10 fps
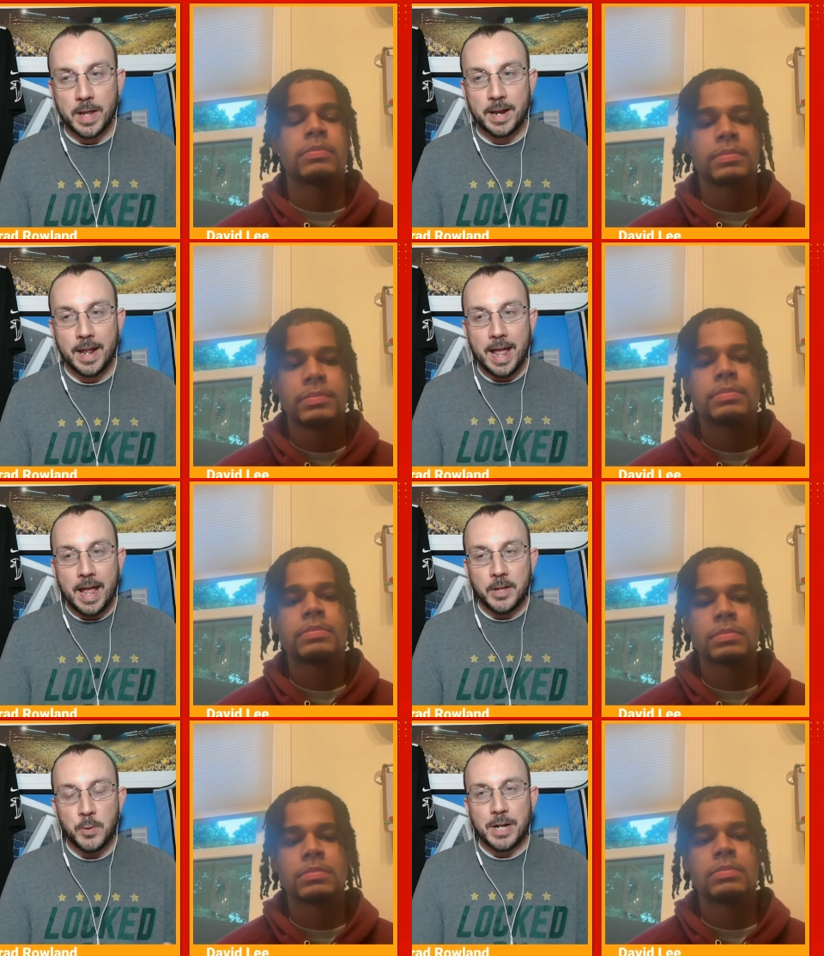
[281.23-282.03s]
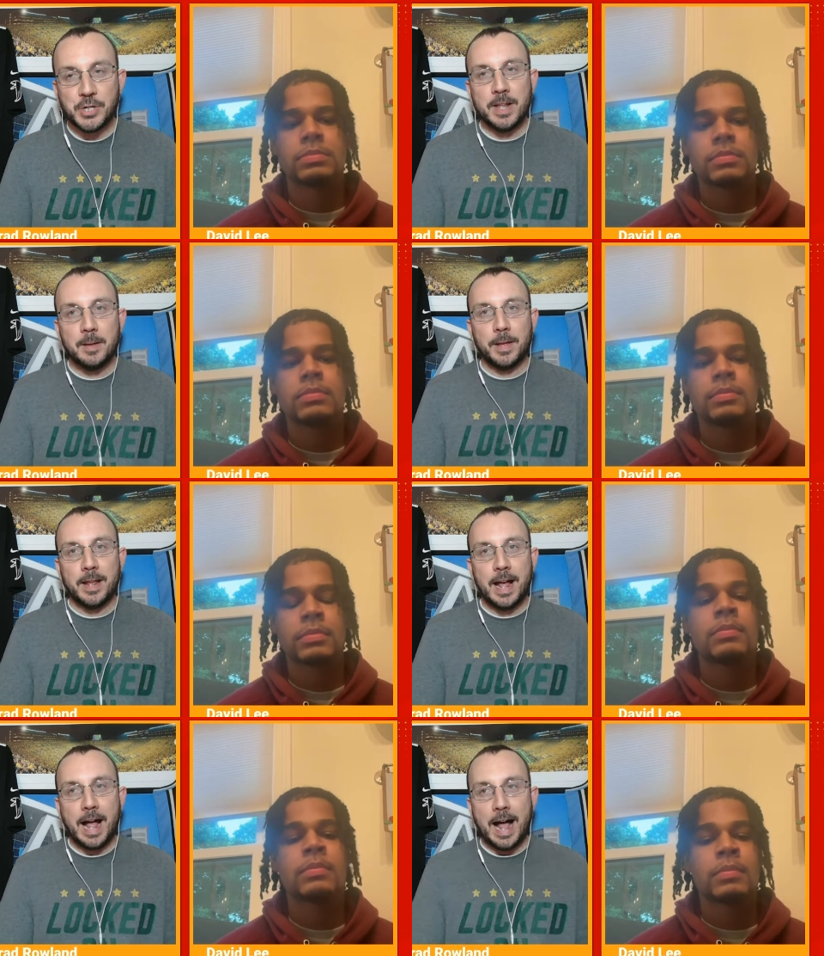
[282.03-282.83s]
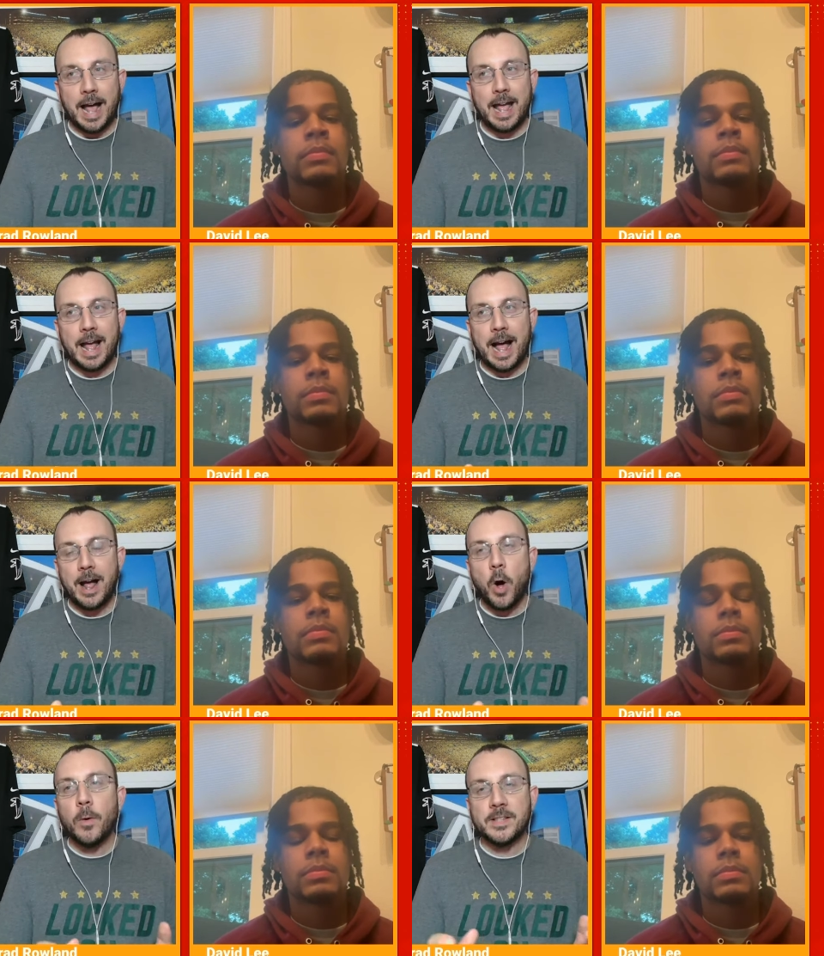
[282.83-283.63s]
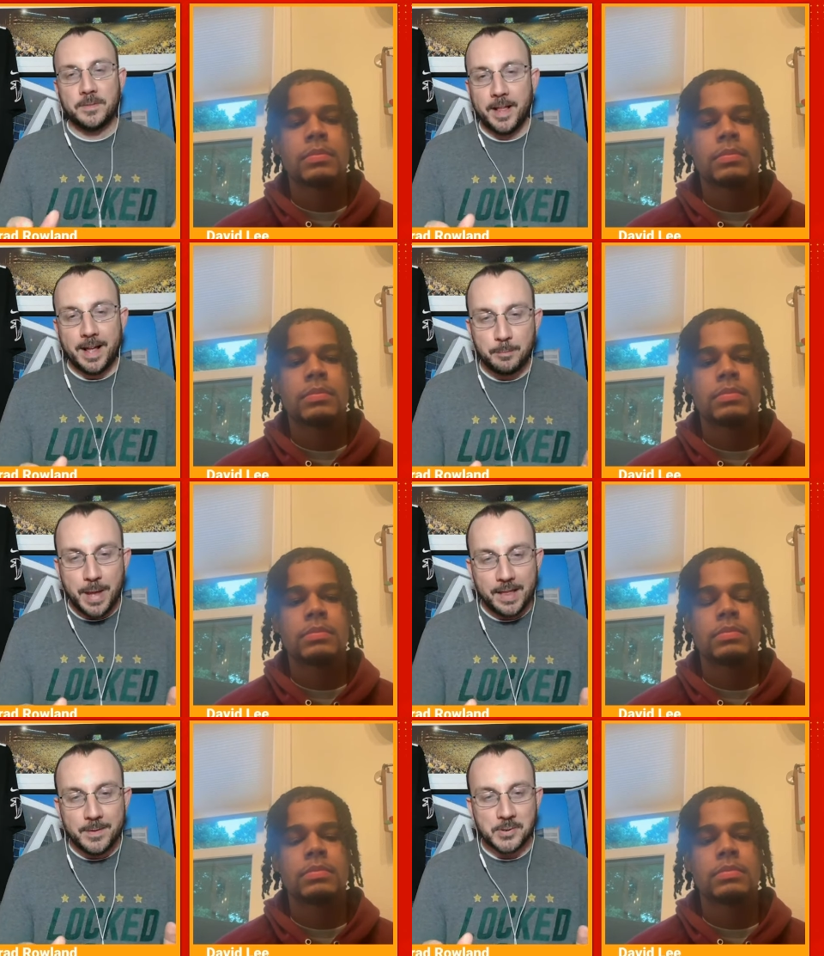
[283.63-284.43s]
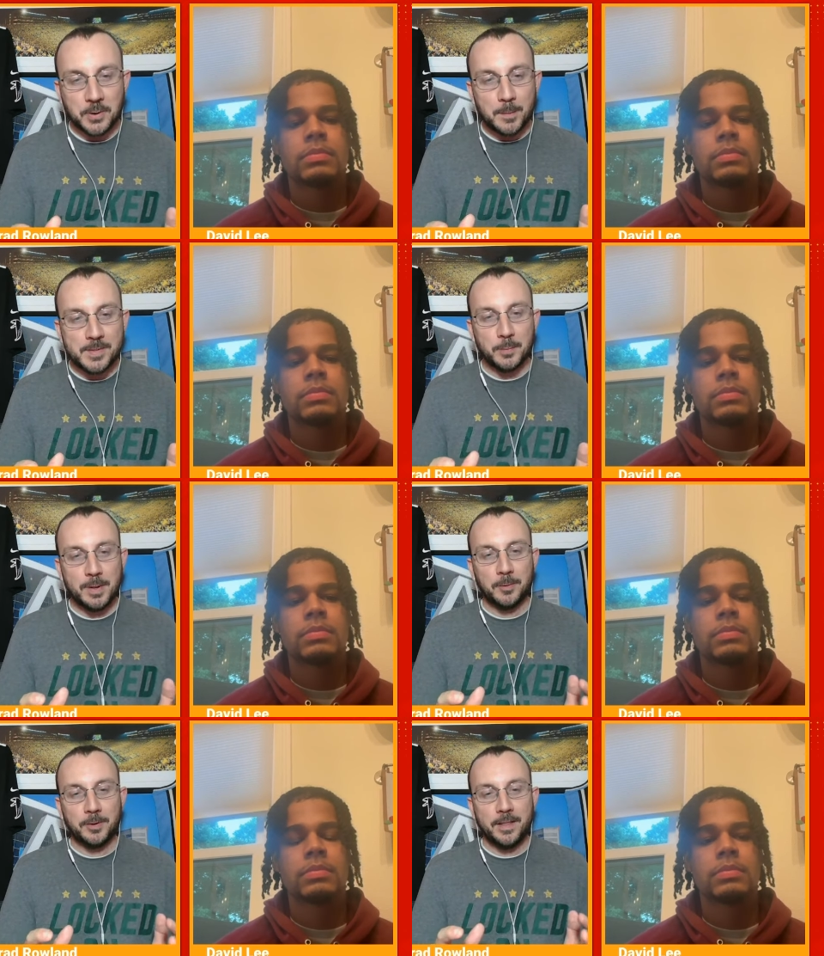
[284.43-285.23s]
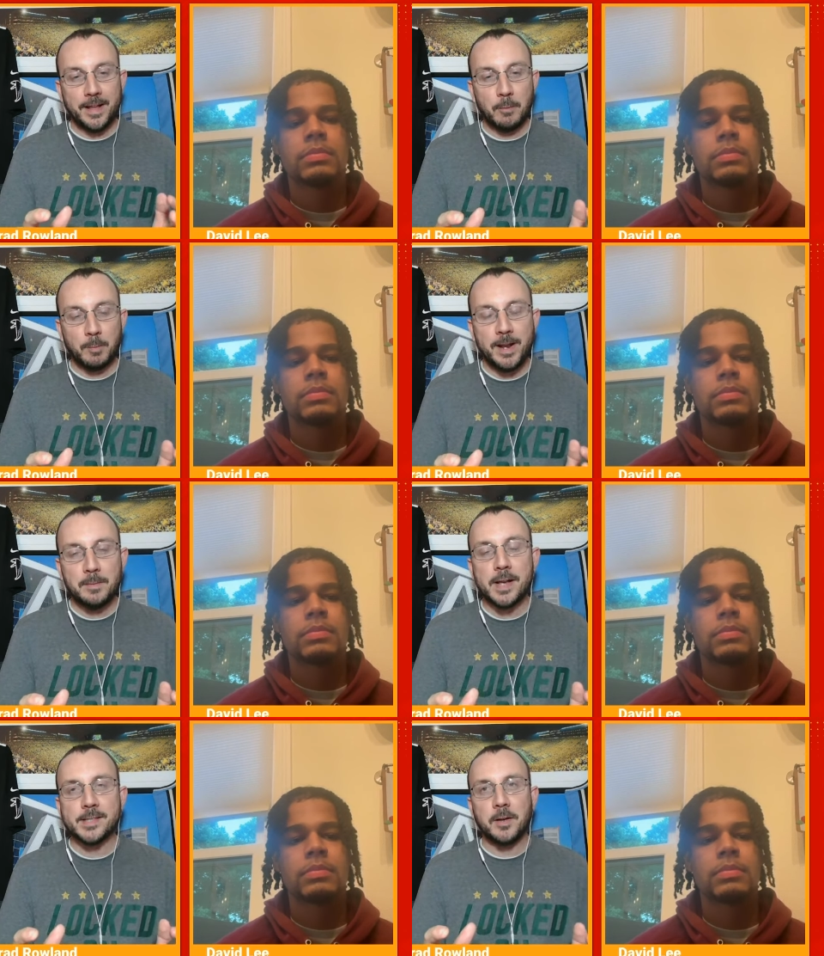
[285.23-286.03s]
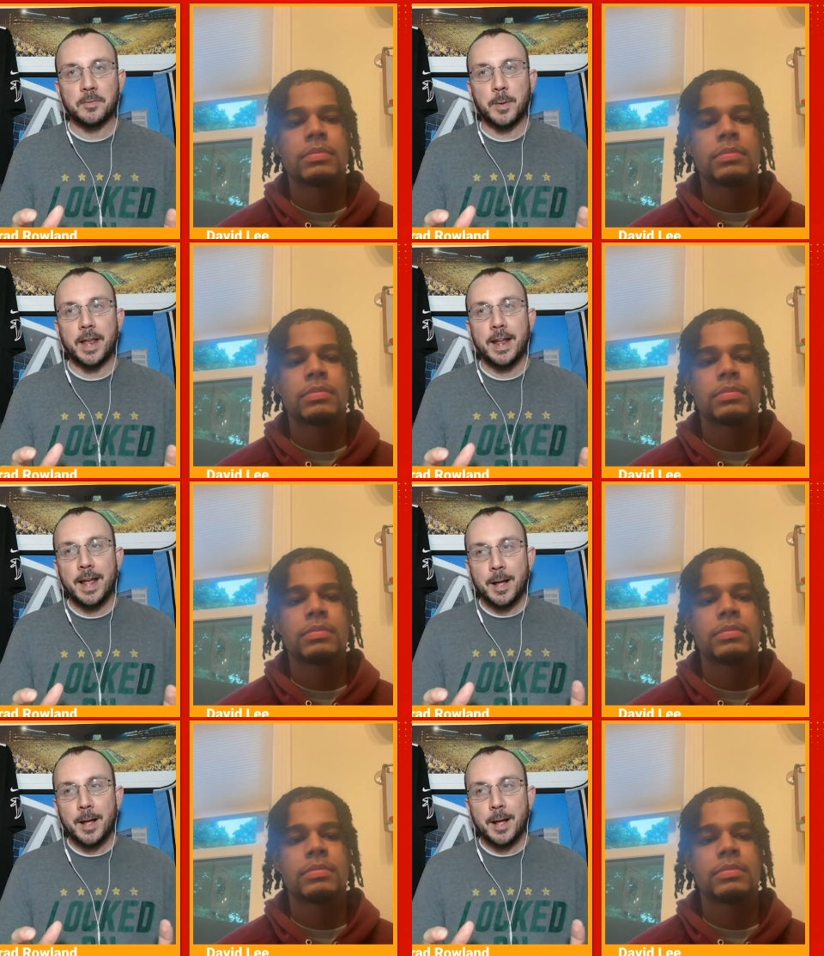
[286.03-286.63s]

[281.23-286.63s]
Speaker 1: Mm-hmm. And you mentioned it, but eh, I always feel like I'm banging this drum, so people are going to think I'm repeating myself. But